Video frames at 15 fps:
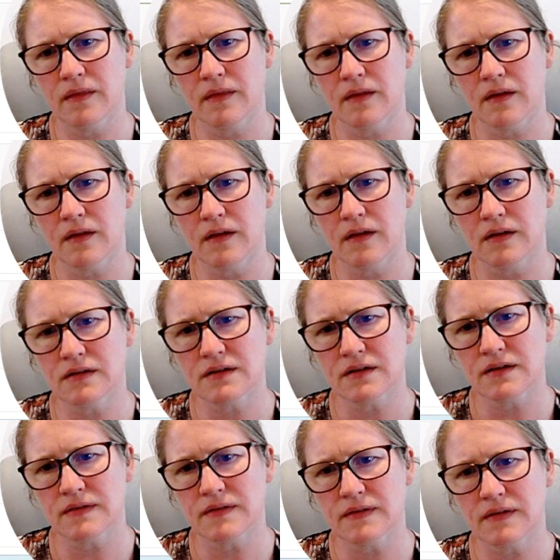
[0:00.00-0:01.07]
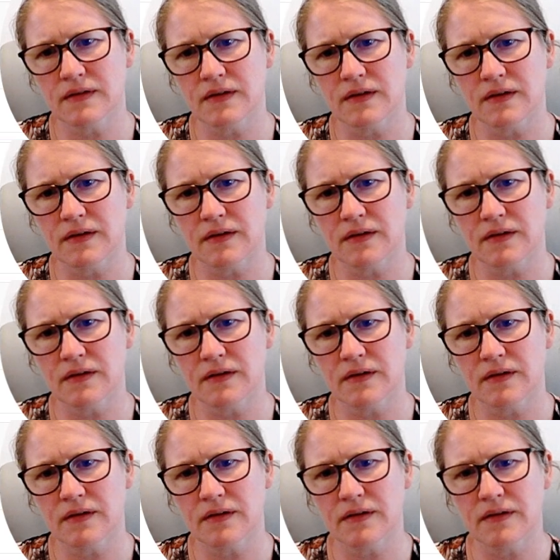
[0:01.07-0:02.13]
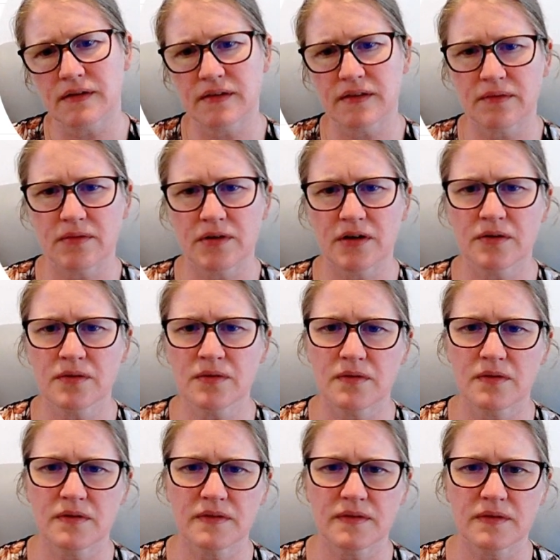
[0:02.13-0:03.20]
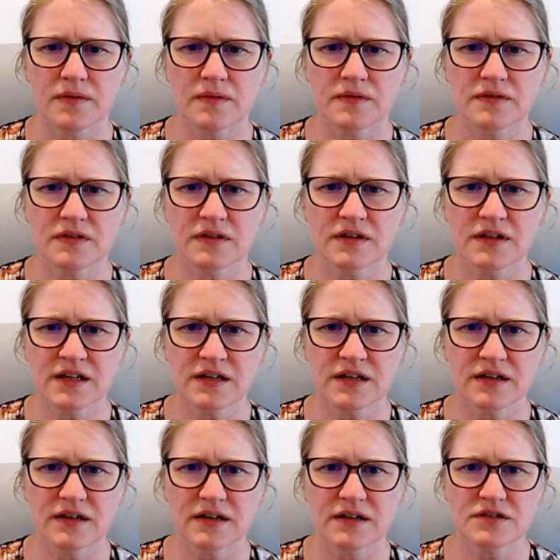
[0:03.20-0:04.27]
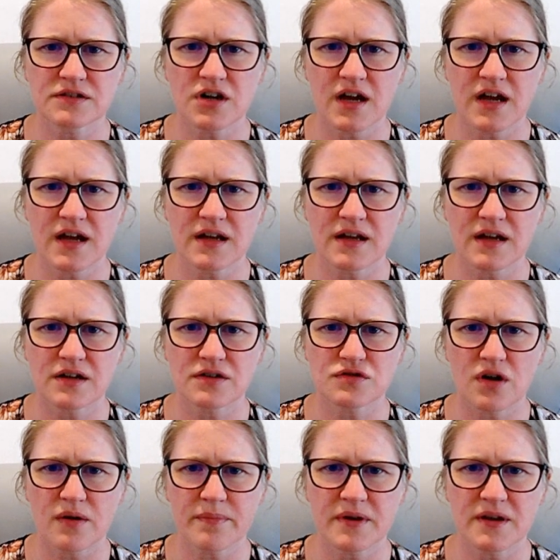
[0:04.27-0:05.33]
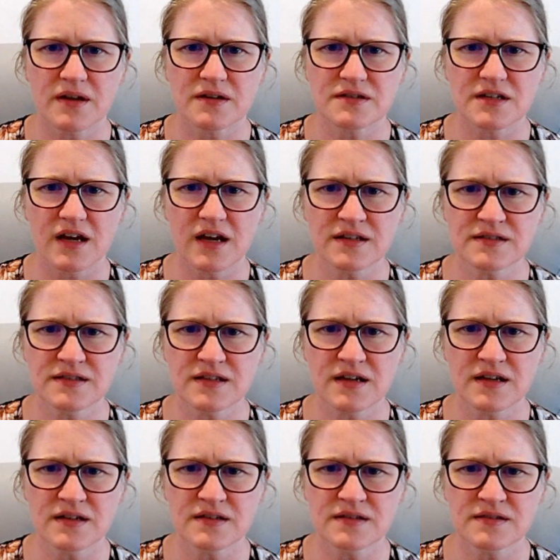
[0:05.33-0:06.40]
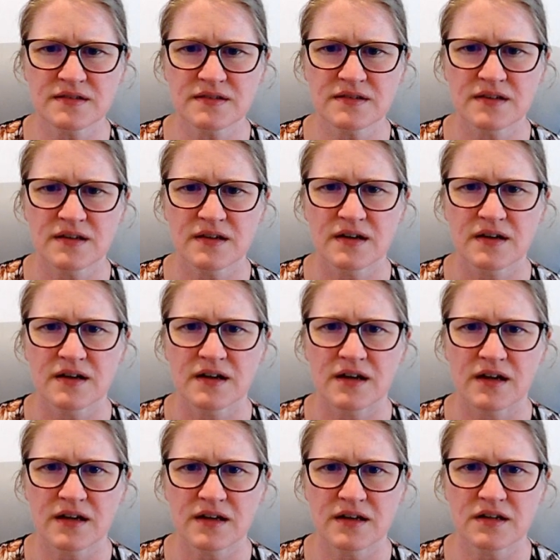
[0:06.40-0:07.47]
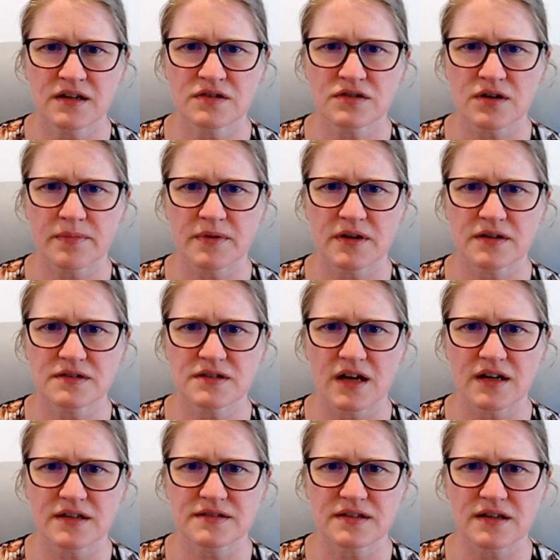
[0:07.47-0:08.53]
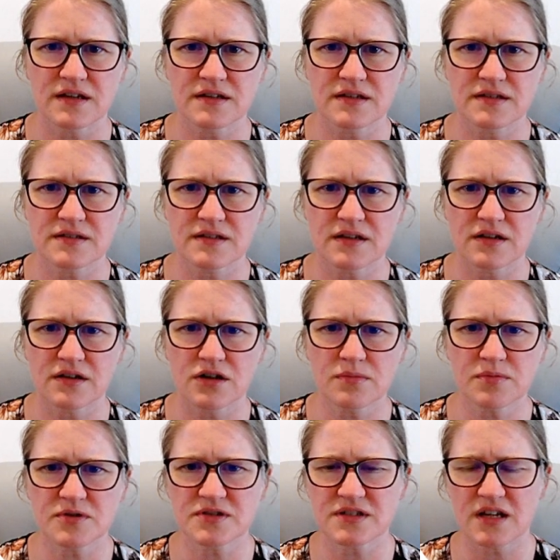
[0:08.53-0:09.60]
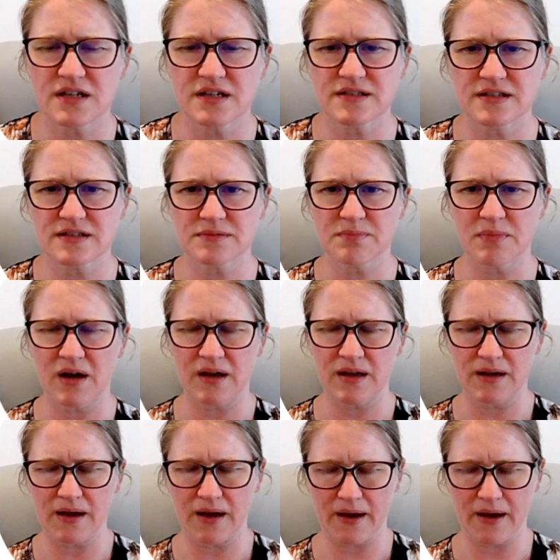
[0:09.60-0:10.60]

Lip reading: and let's see here. There we go. So click, drag, and drop it into essays, and drop it into essays. And herbal studies is my